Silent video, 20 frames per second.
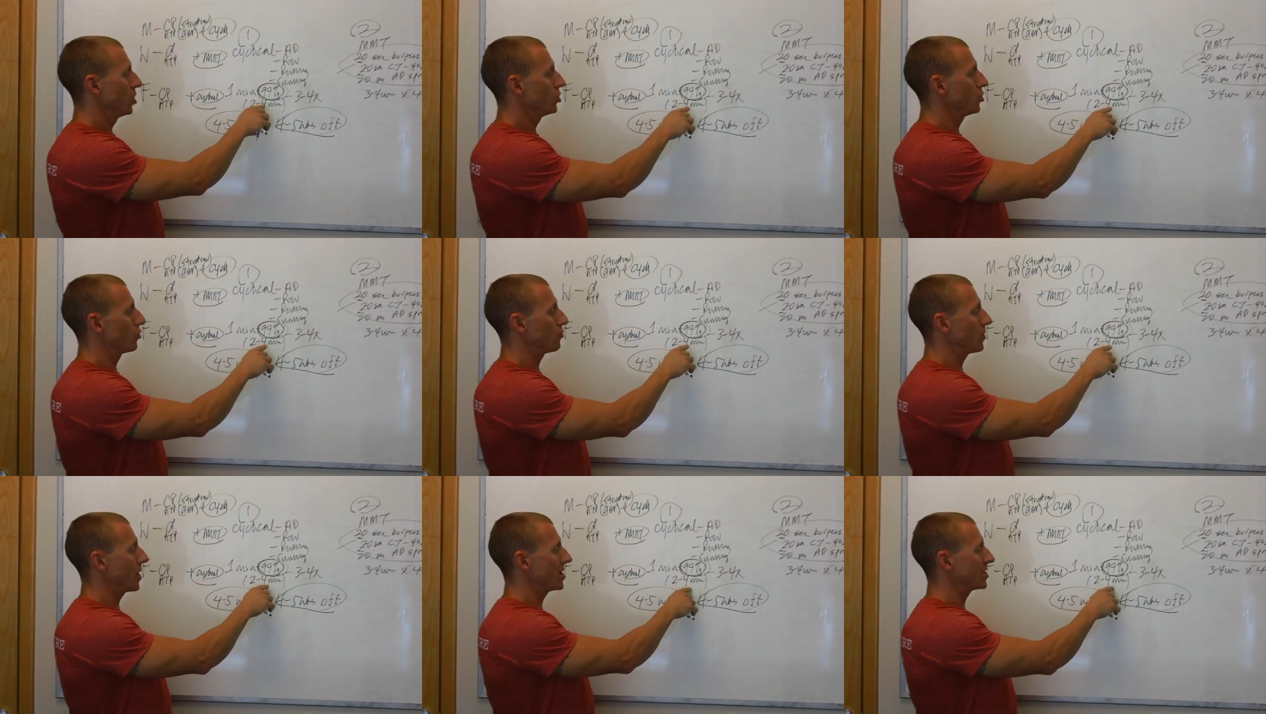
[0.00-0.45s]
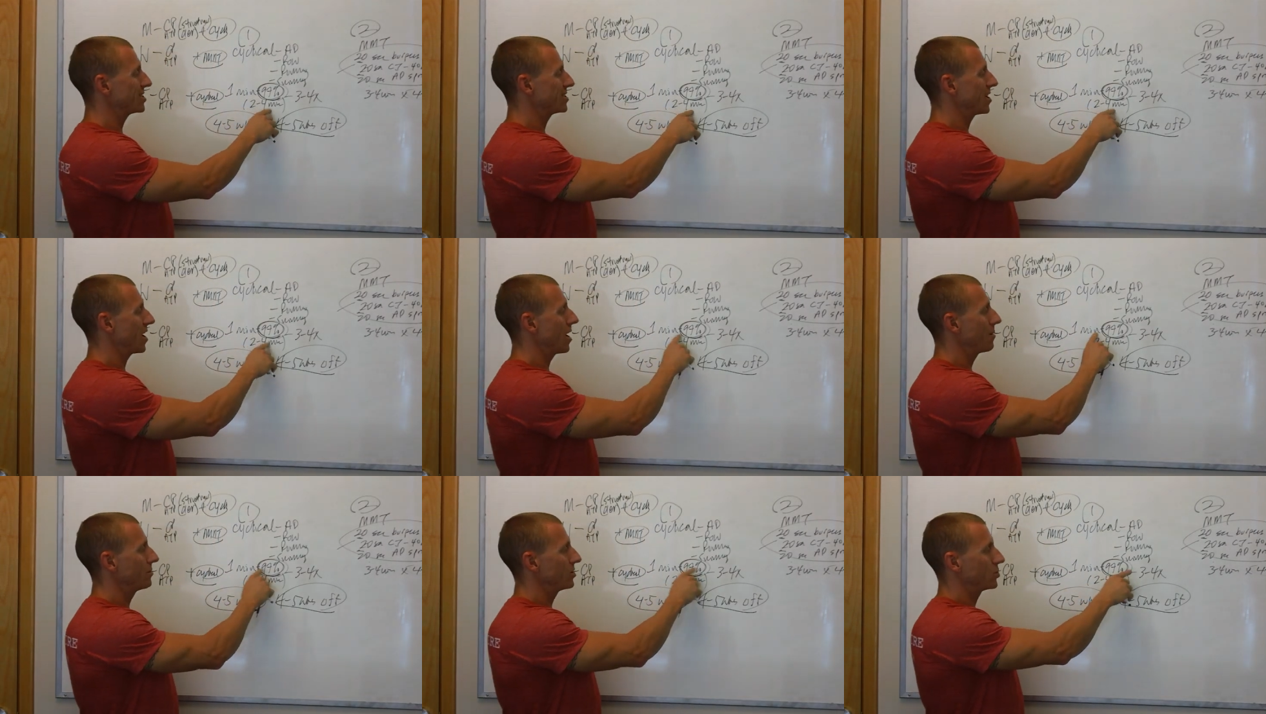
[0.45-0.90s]
your rest
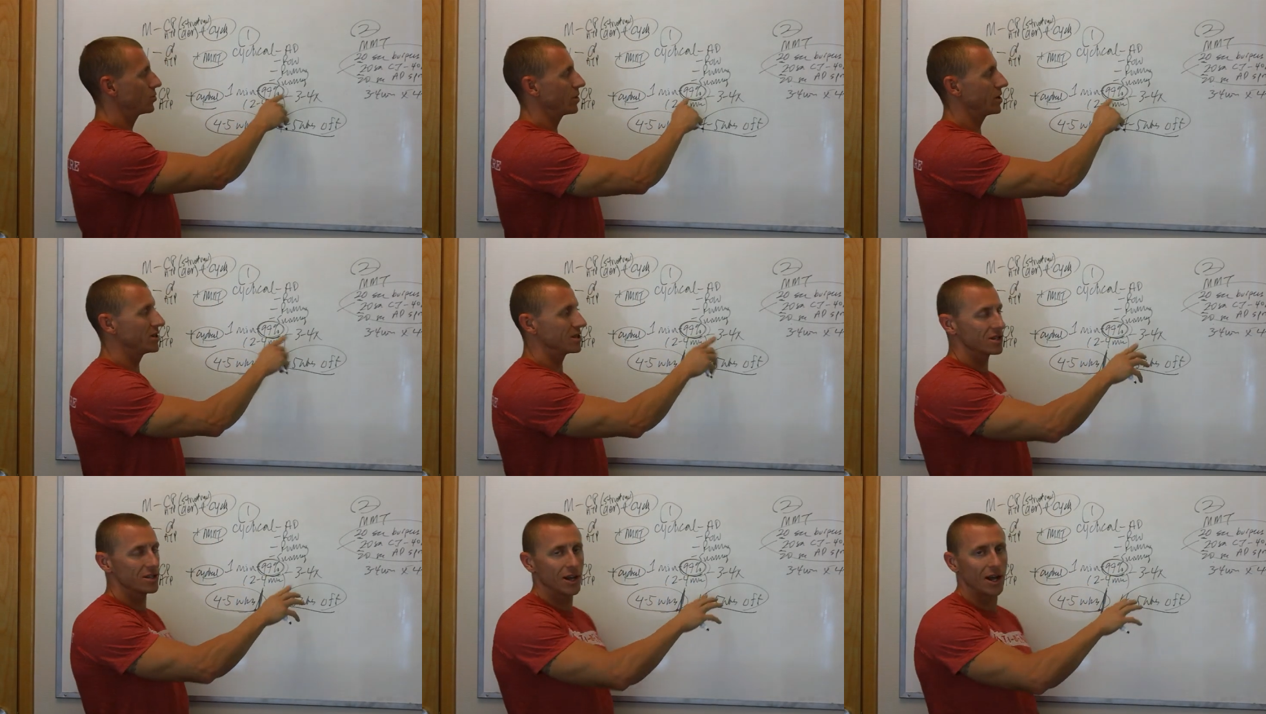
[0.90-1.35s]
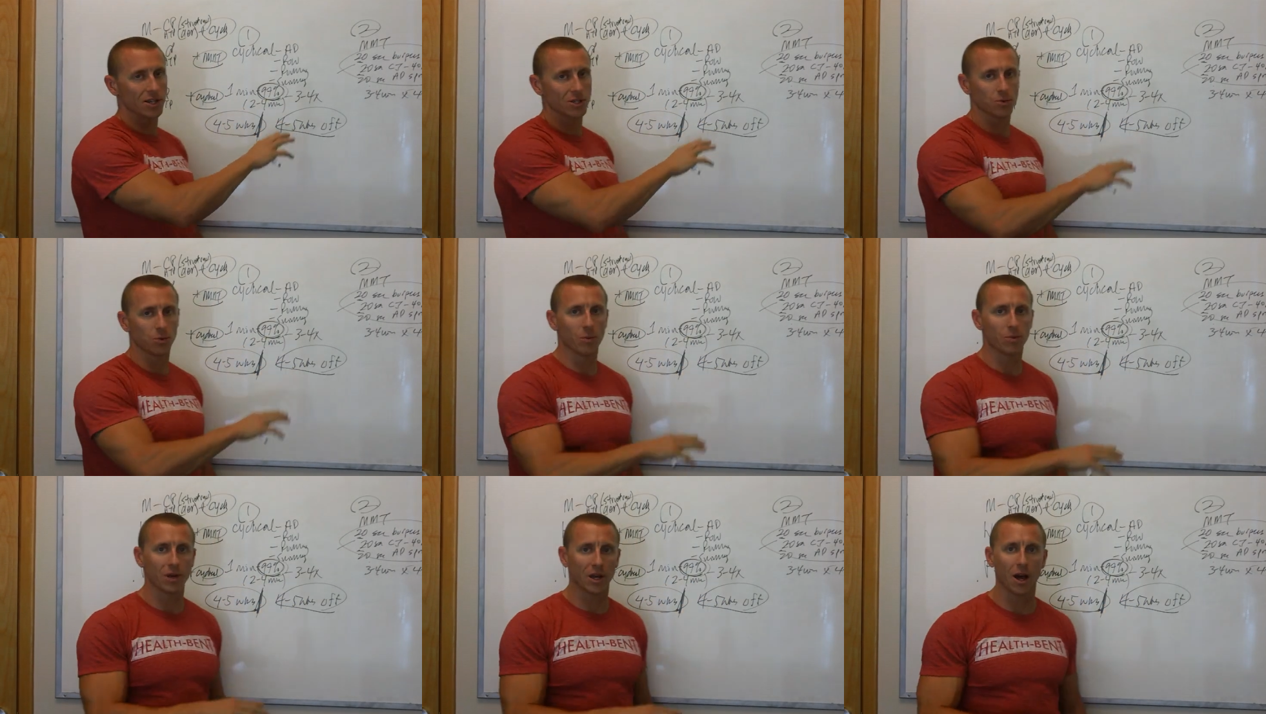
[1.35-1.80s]
time between
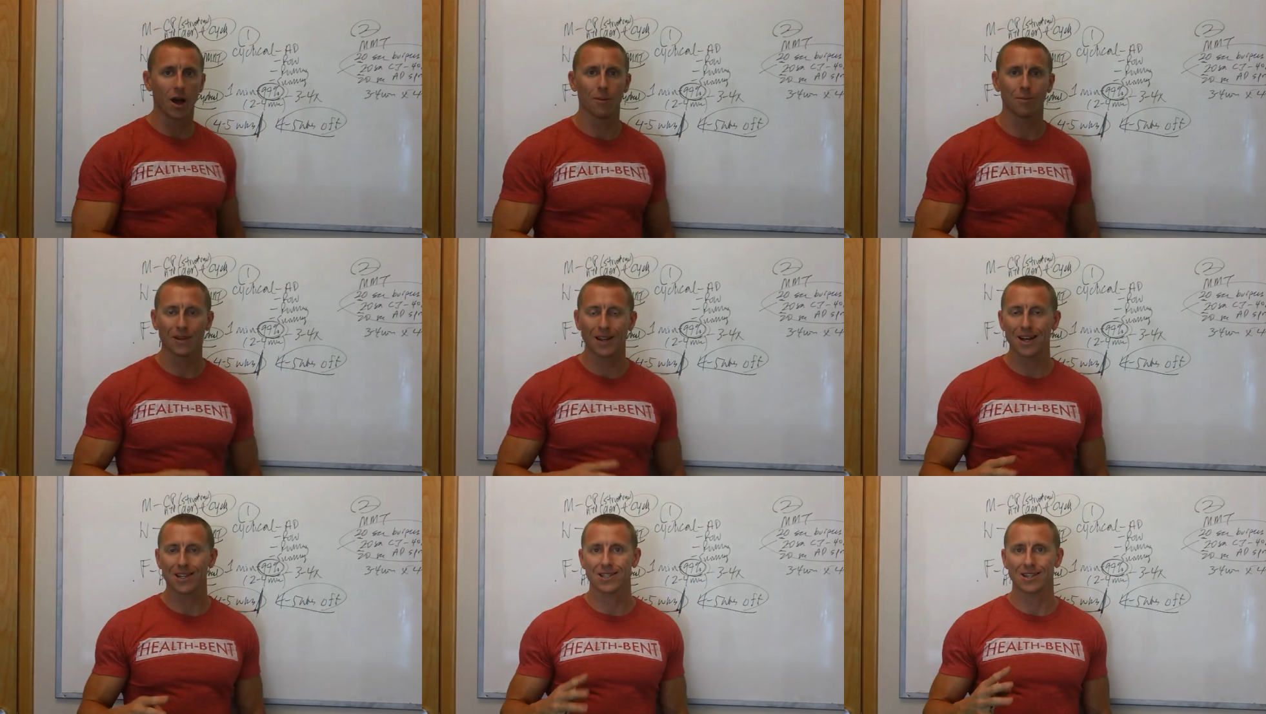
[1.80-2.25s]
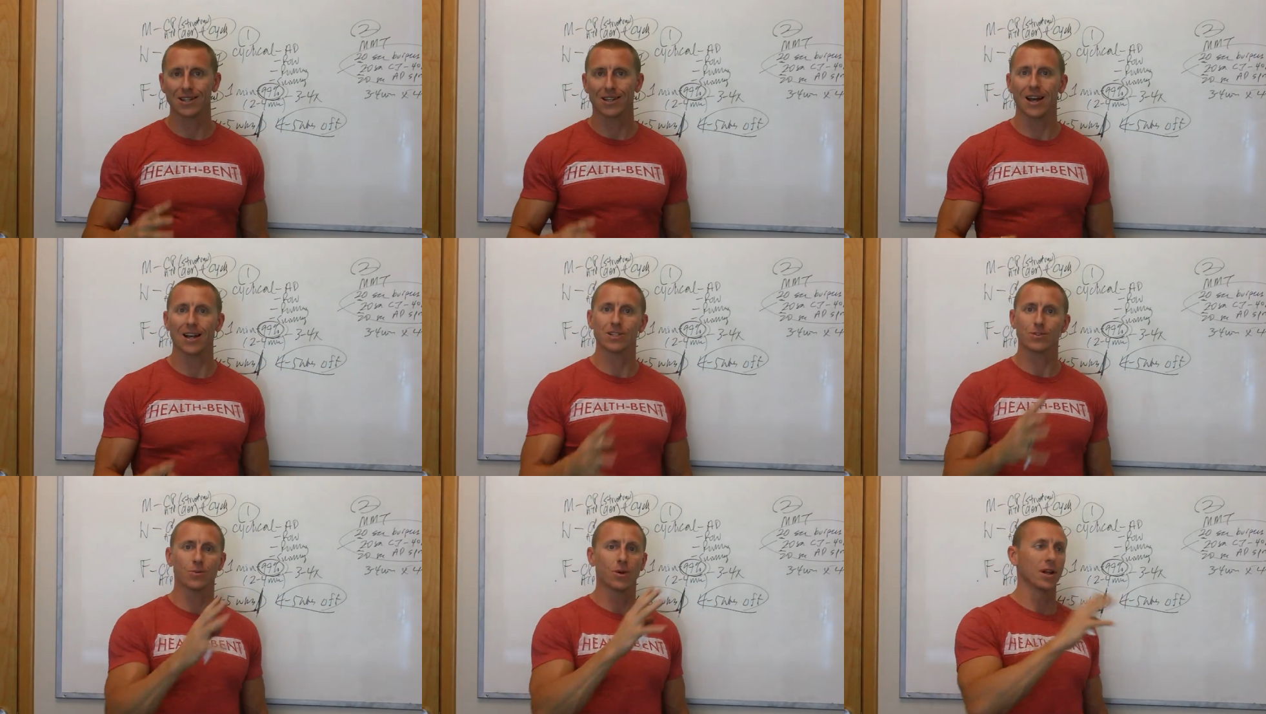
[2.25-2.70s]
sets will become less and
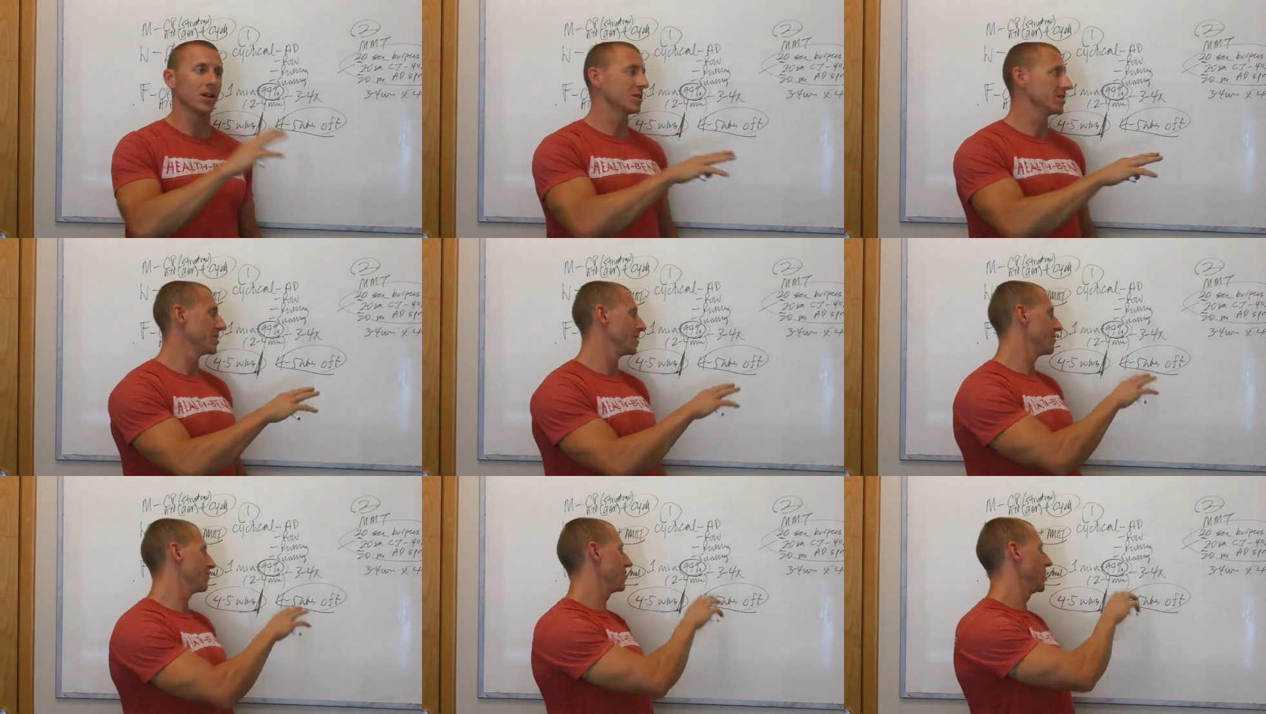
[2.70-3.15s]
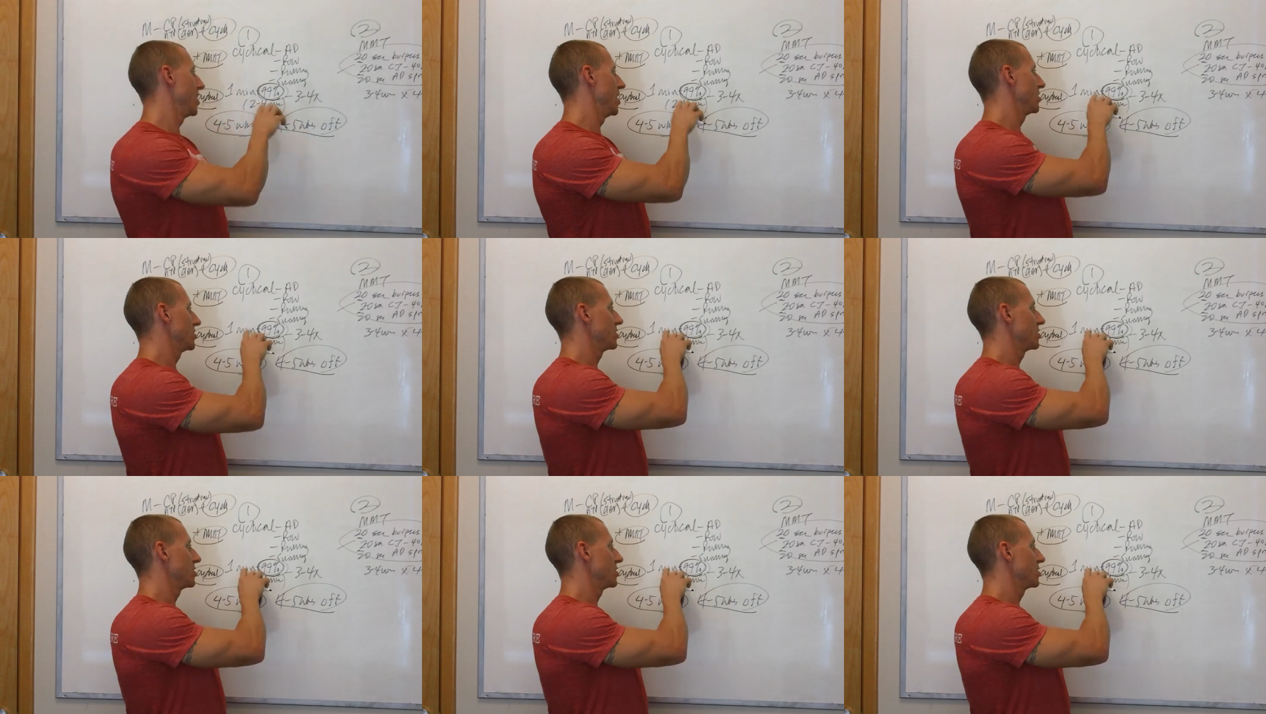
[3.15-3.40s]
less relative